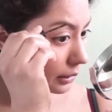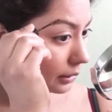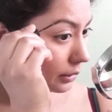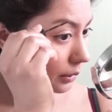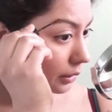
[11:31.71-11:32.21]

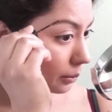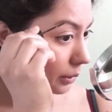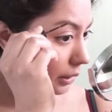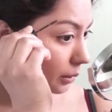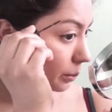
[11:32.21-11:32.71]
so now I'm
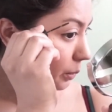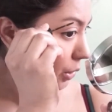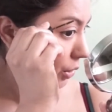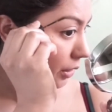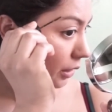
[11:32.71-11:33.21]
kind of
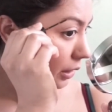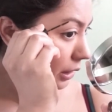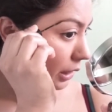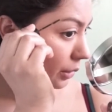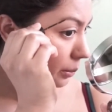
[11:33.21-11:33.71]
pushing it a
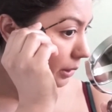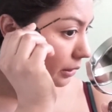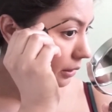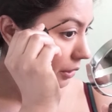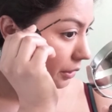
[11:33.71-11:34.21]
little bit
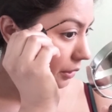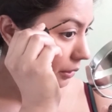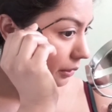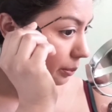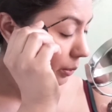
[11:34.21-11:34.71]
harder.